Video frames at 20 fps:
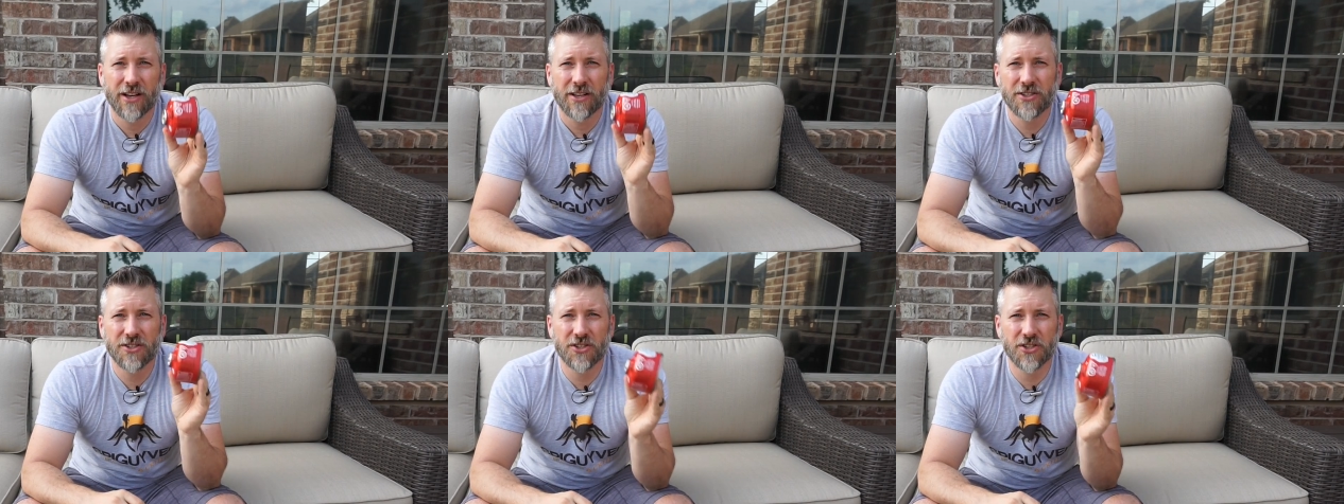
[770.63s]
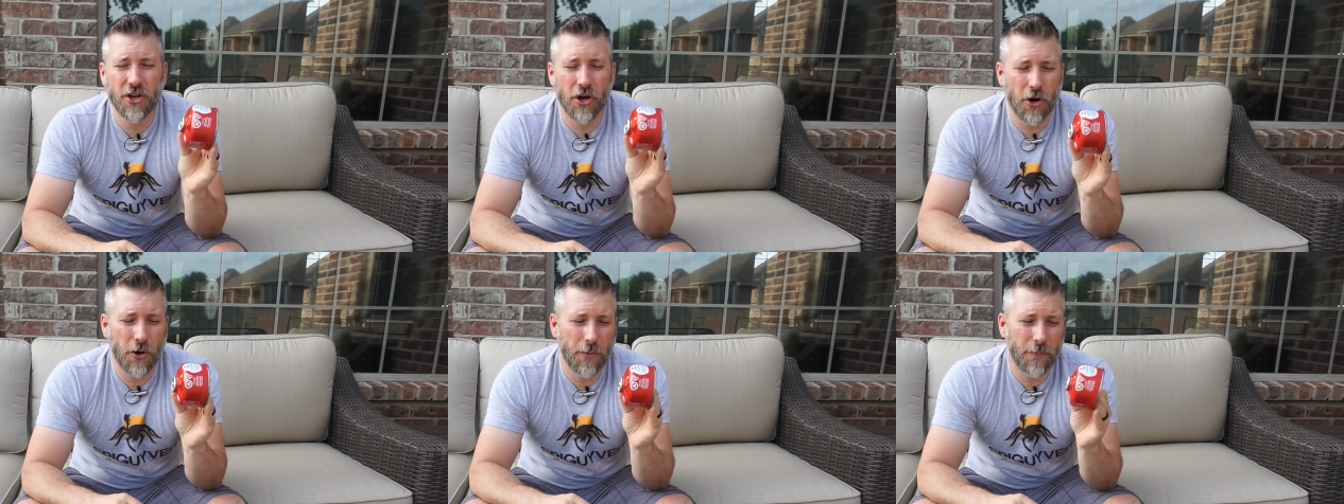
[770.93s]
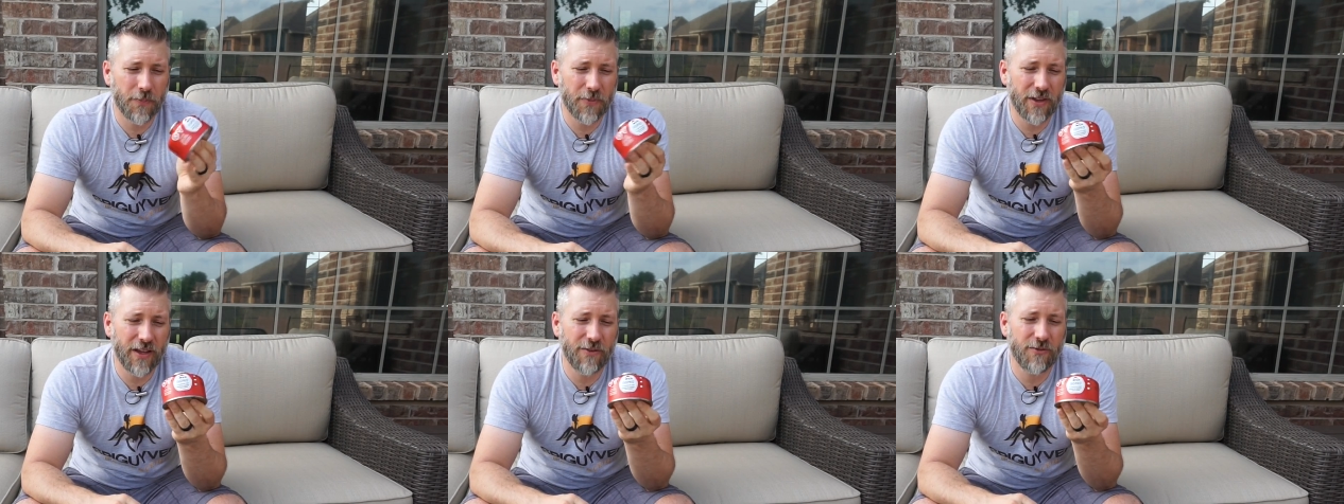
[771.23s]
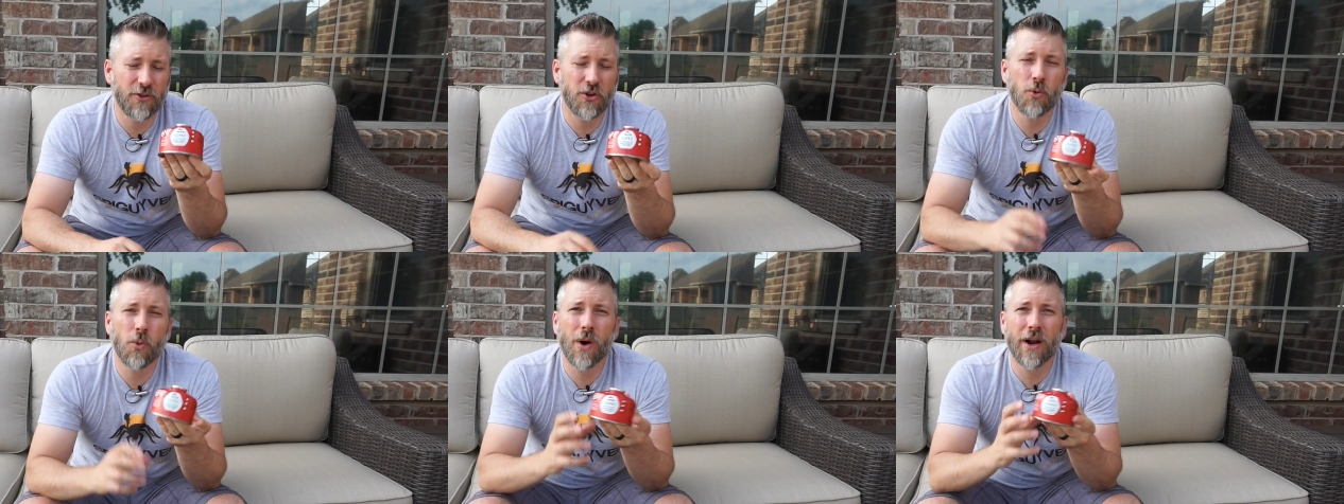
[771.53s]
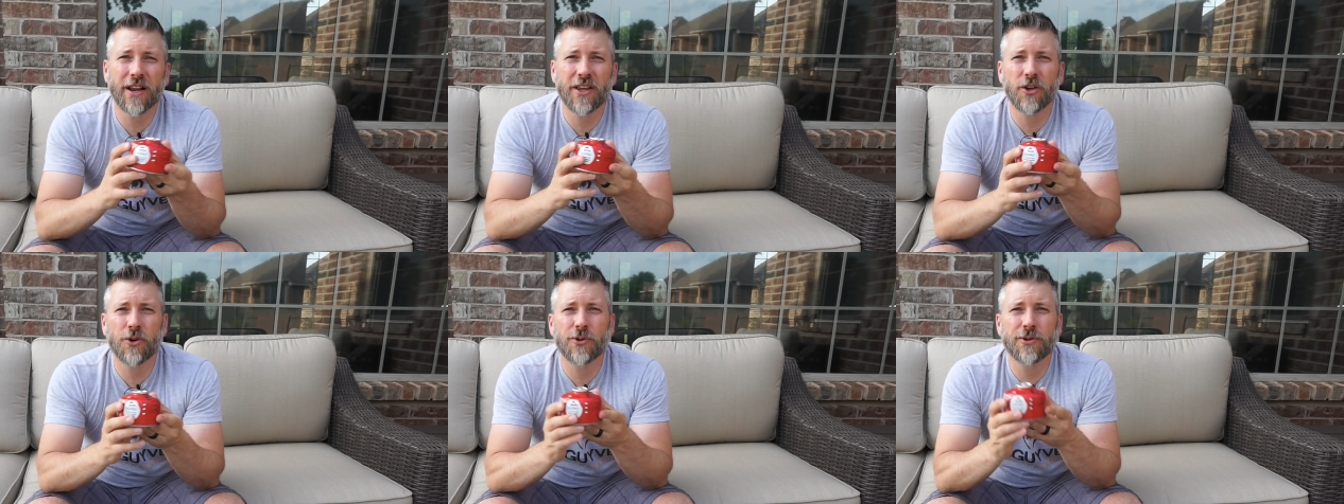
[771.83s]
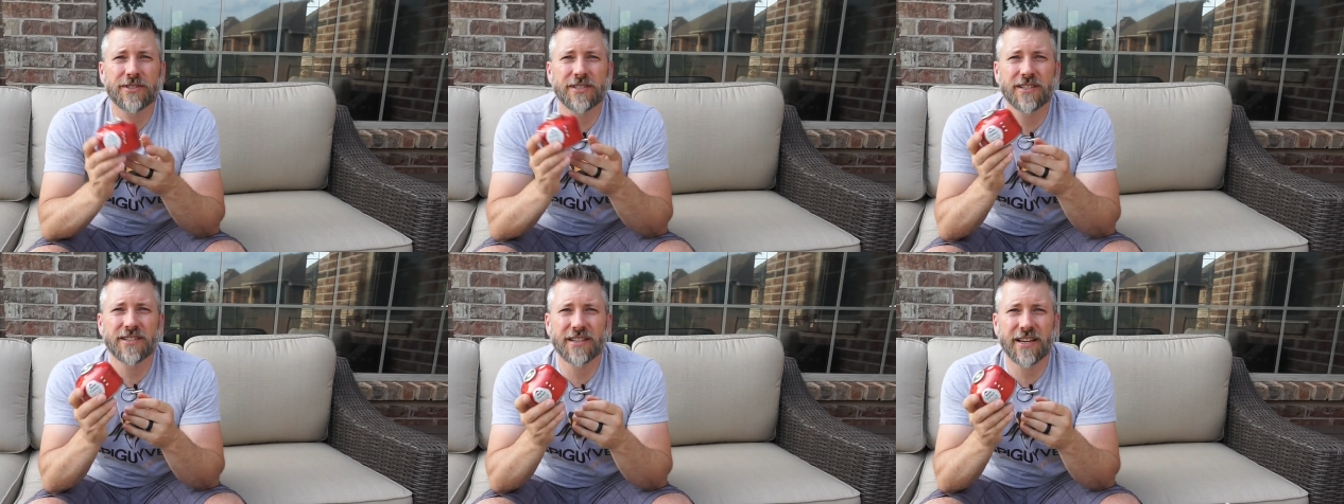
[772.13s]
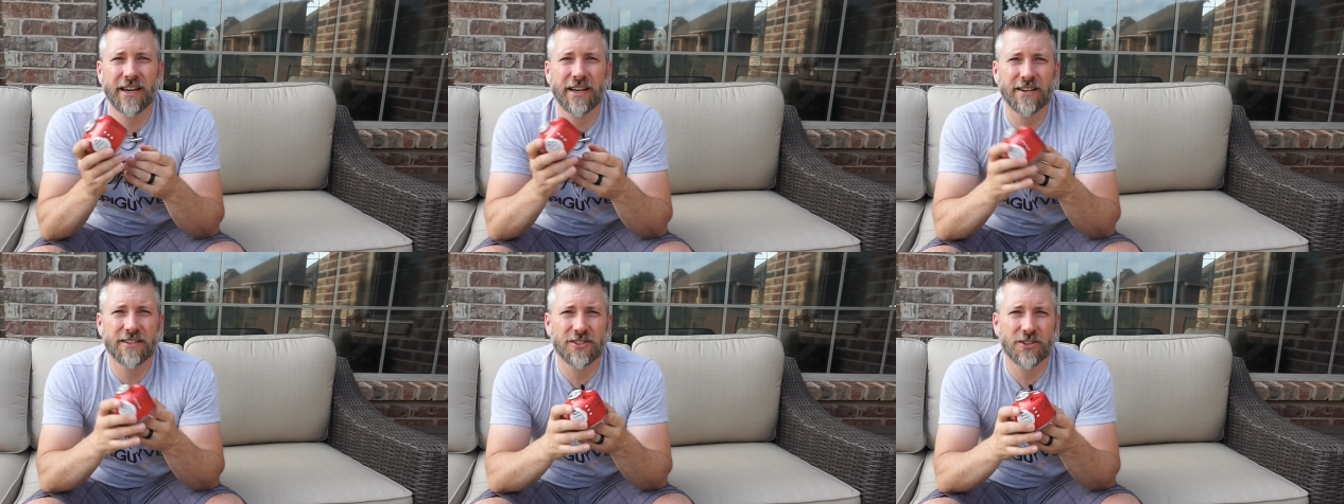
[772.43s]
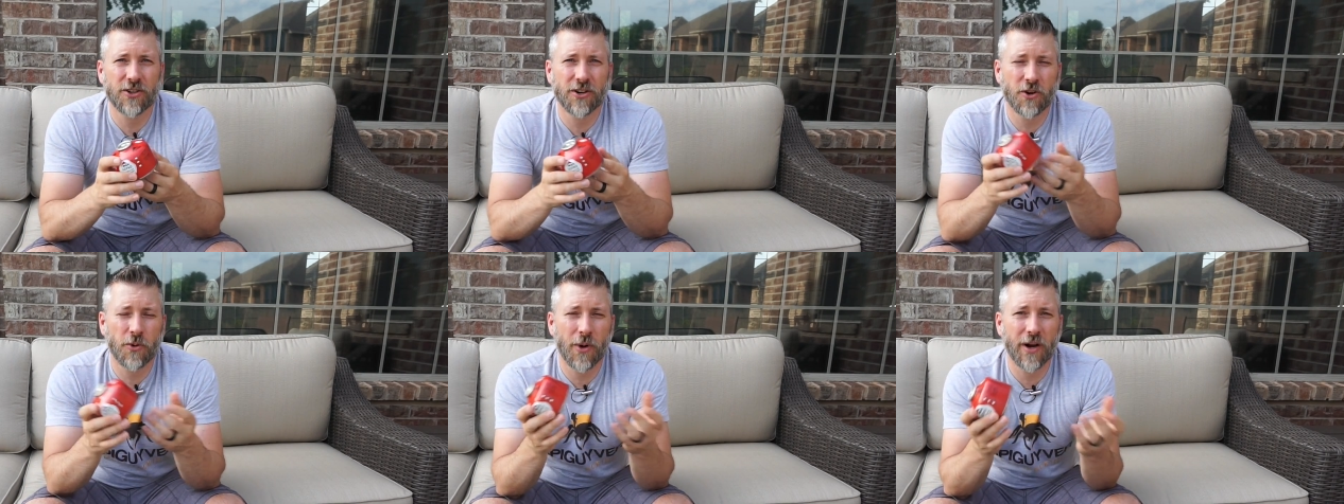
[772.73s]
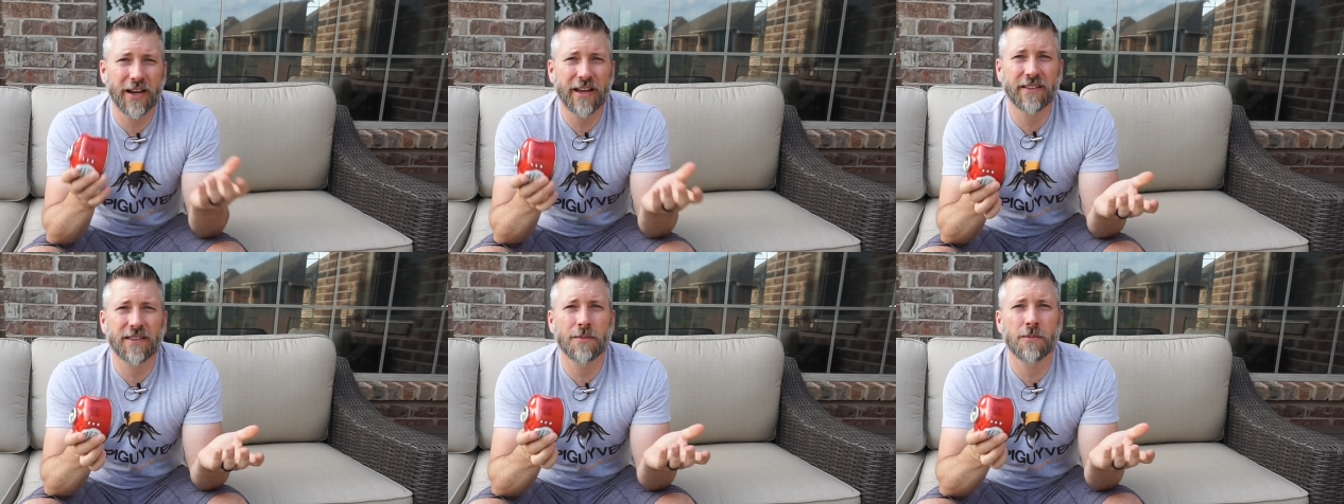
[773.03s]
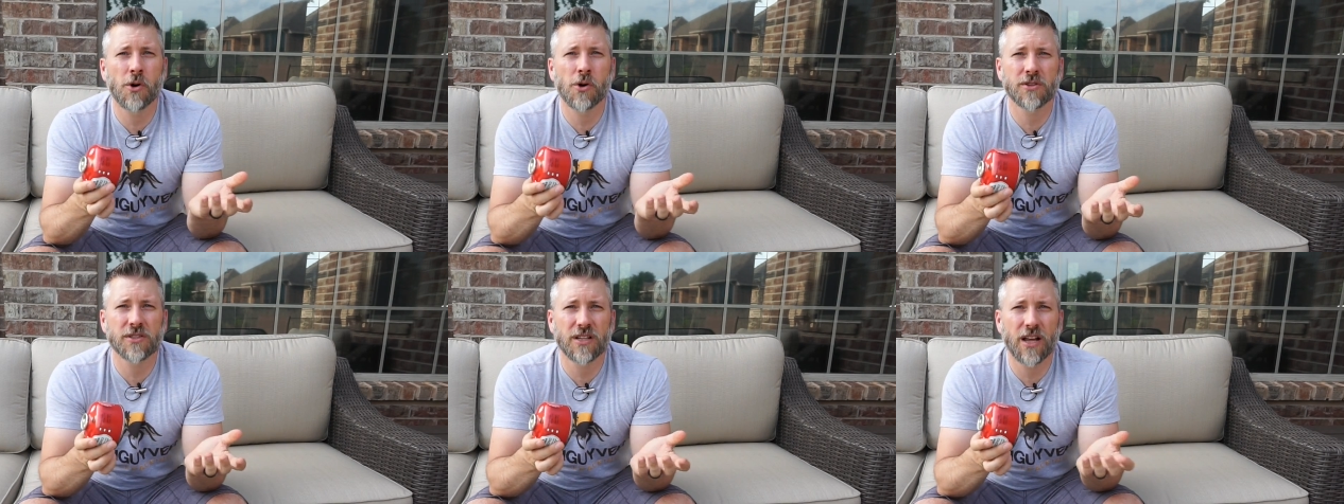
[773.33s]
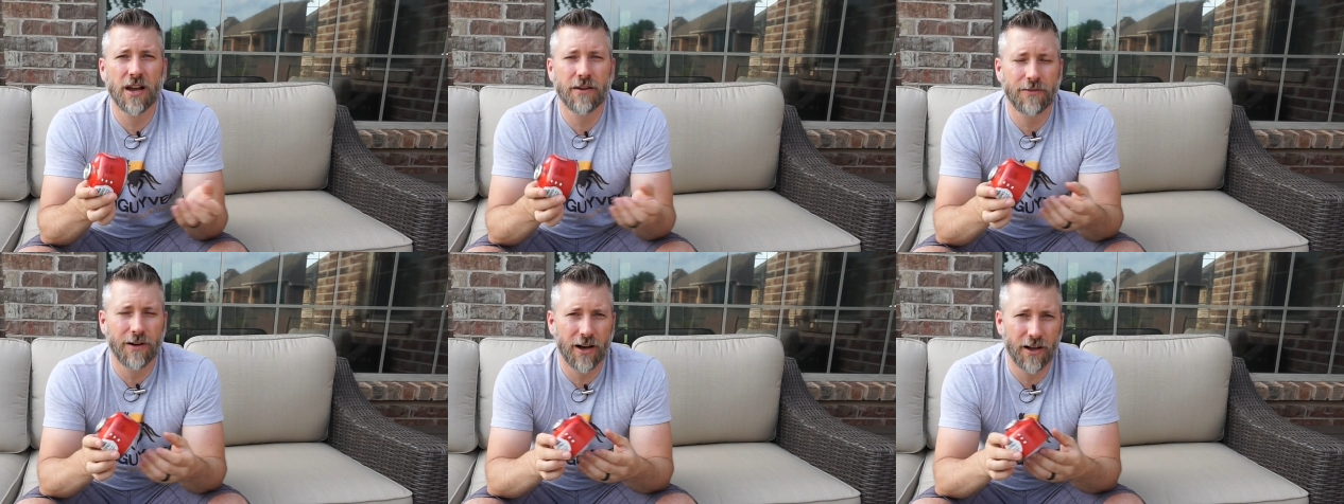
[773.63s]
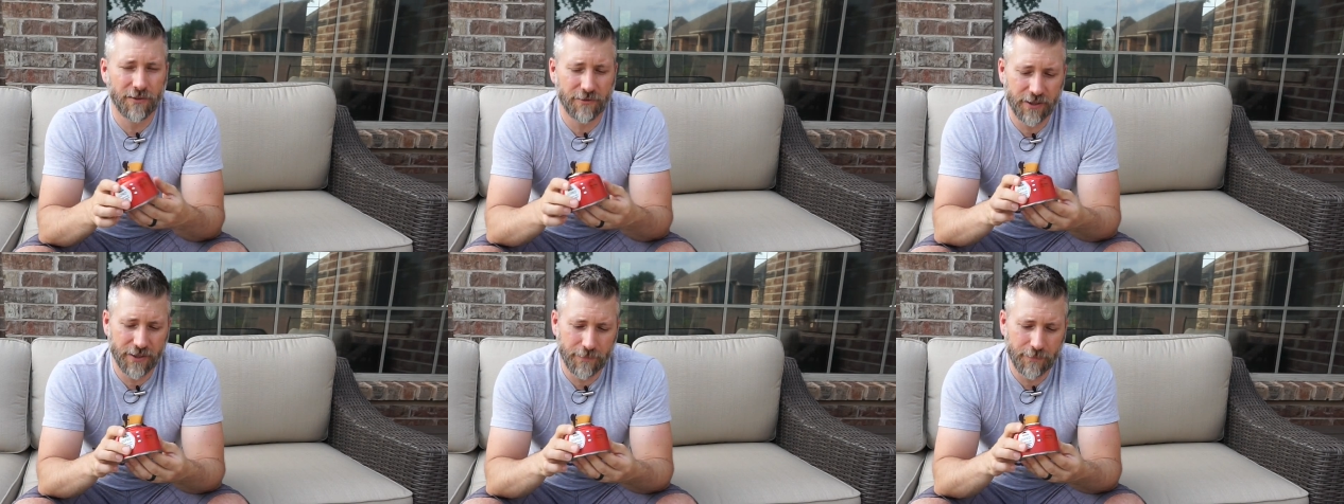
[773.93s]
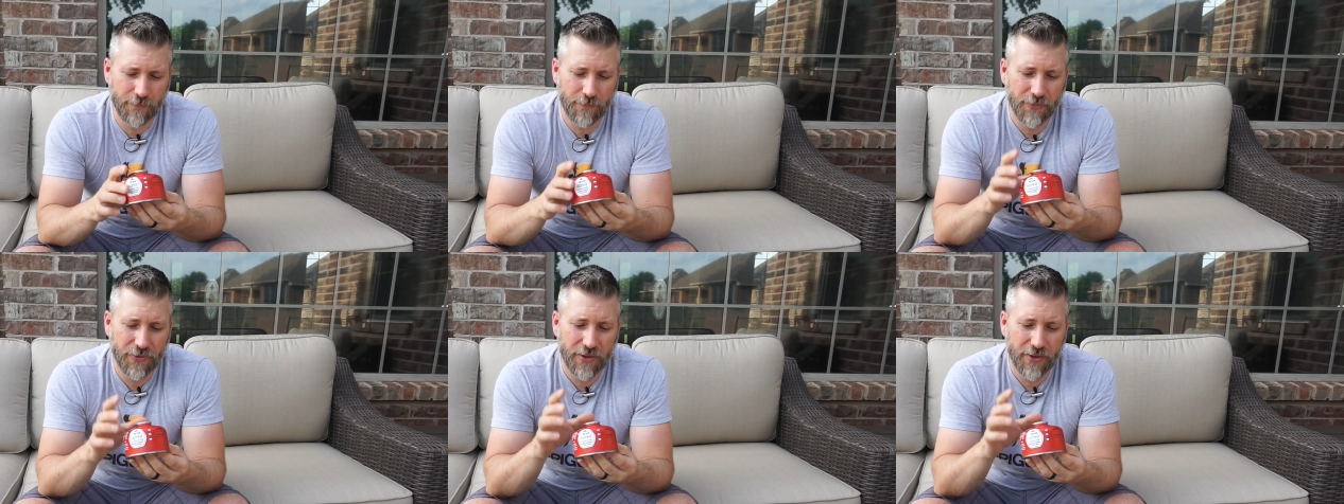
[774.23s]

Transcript: So, if you want to use this canister and you want to get the most life out of it,